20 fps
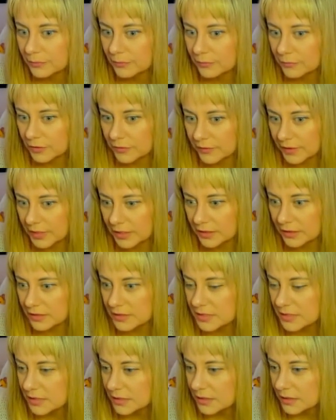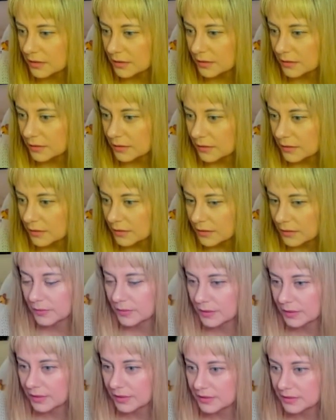with fighting this.
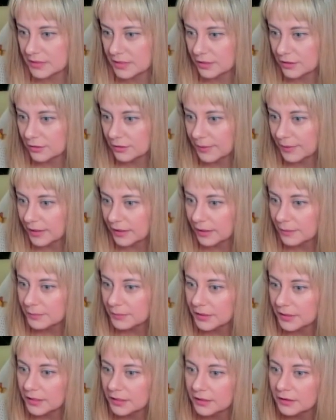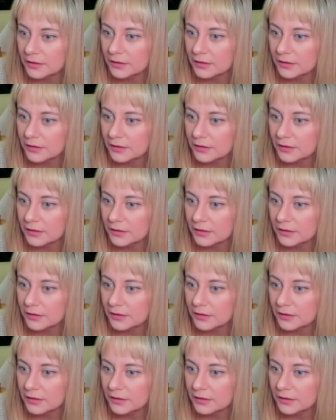Okay, let's get her back up here.